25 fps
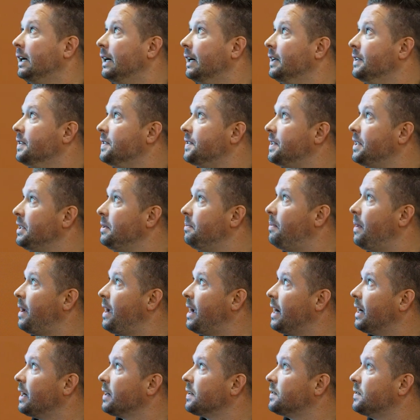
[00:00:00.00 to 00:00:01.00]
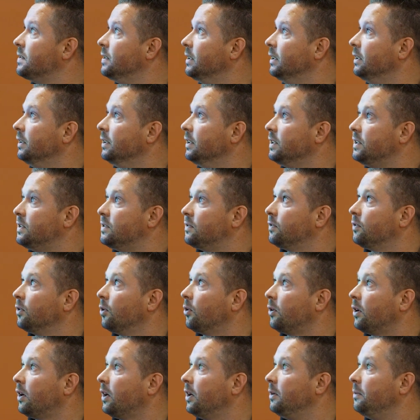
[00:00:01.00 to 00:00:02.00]
uh, Z-Packs and these
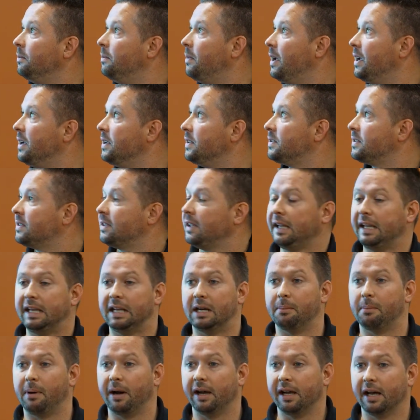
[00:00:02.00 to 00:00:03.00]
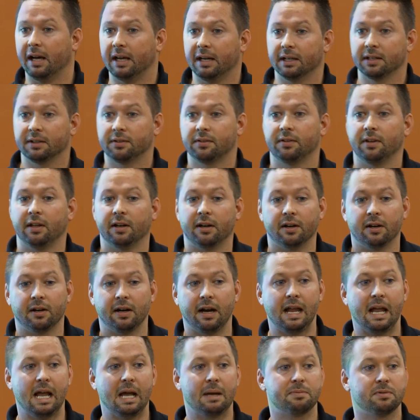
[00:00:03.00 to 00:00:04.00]
fluoride-based antibiotics that
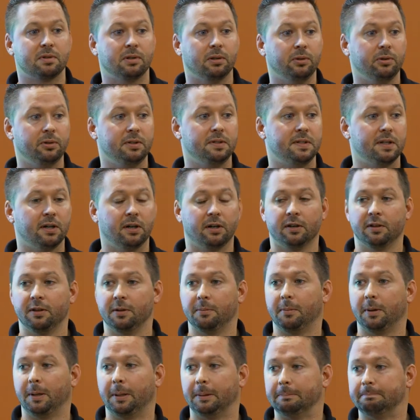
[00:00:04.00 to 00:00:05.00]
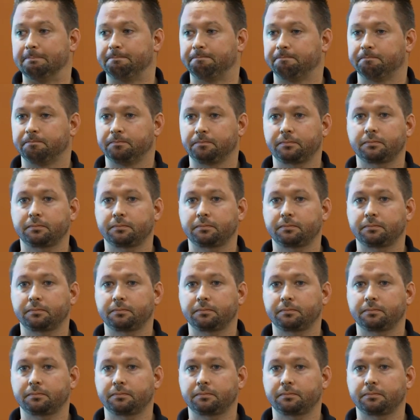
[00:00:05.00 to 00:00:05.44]
are absolutely tearing them up.